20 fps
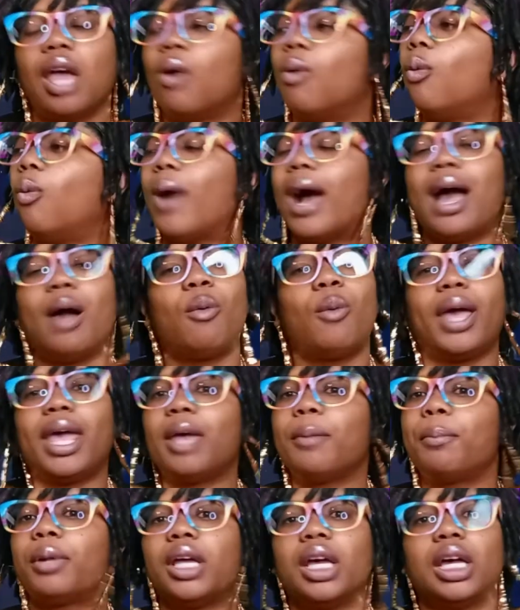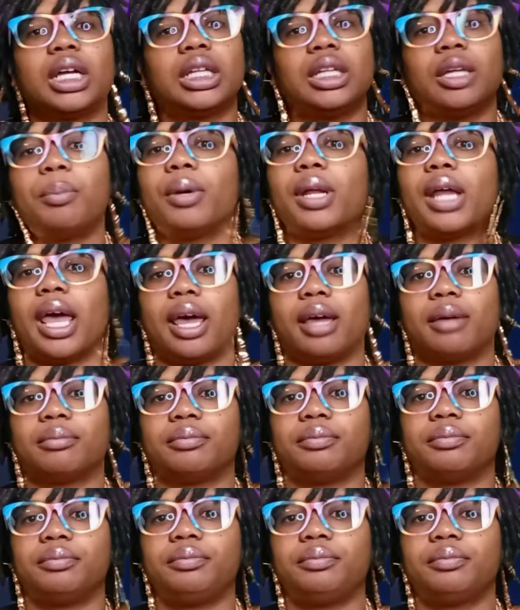Why we ain't play a clip of
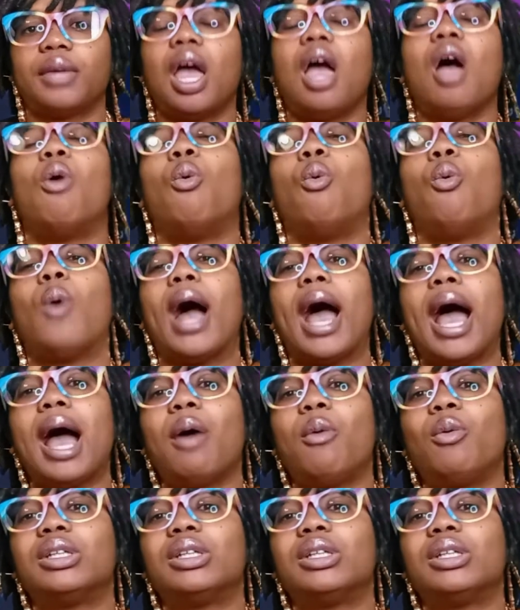that? Why